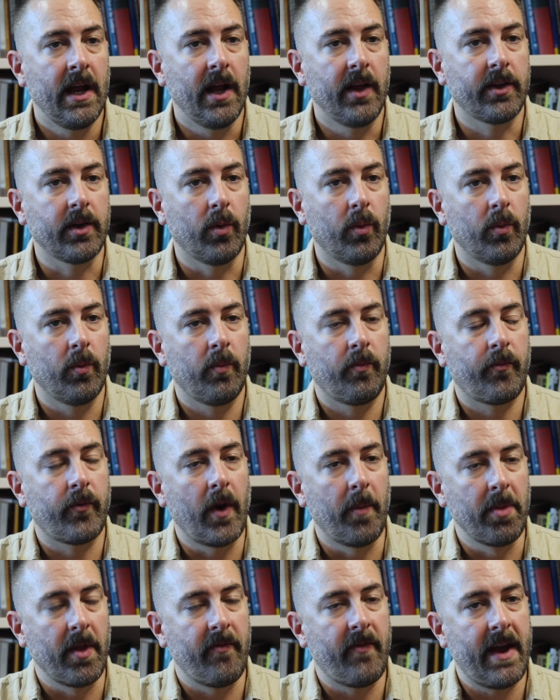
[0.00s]
And so
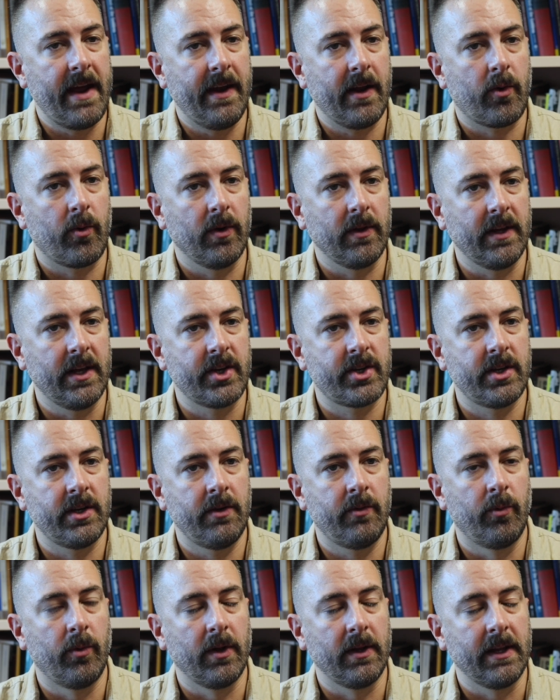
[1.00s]
from the Vedic
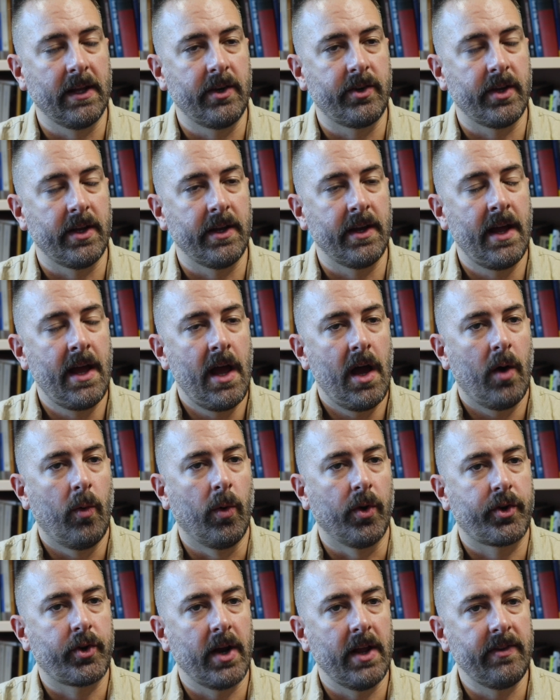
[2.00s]
religion,
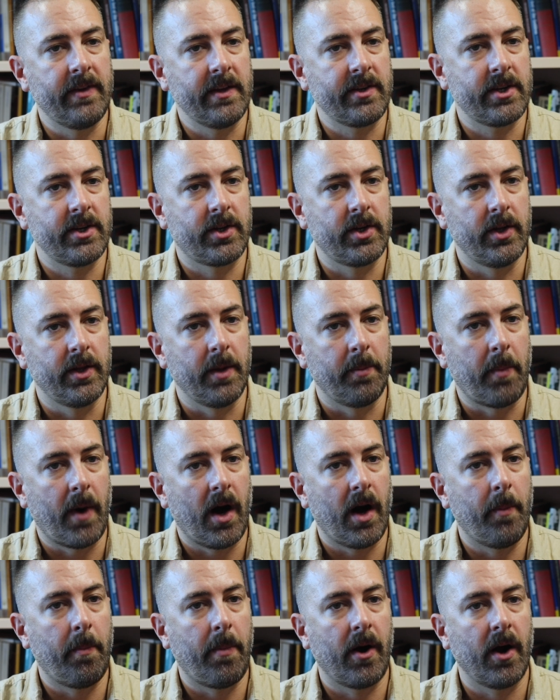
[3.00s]
we'll transition to the
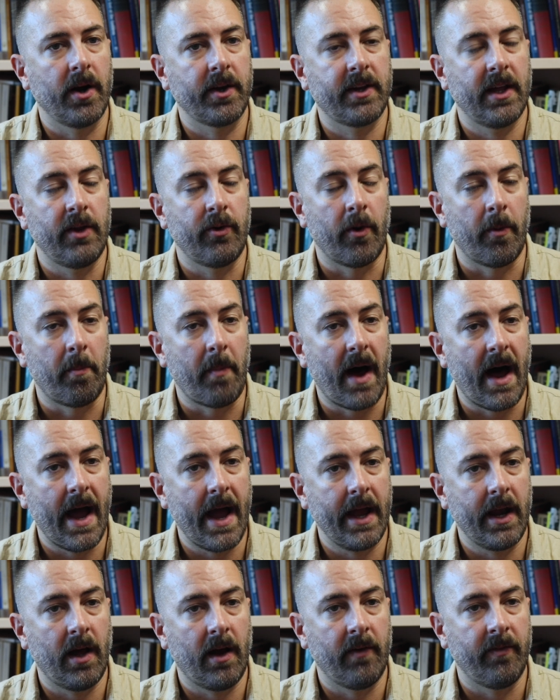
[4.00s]
Mahabharata and
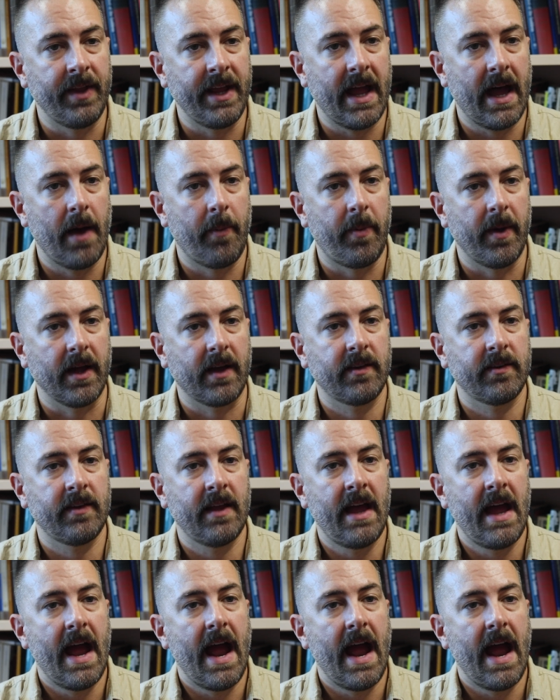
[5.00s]
Ramayana of the epics,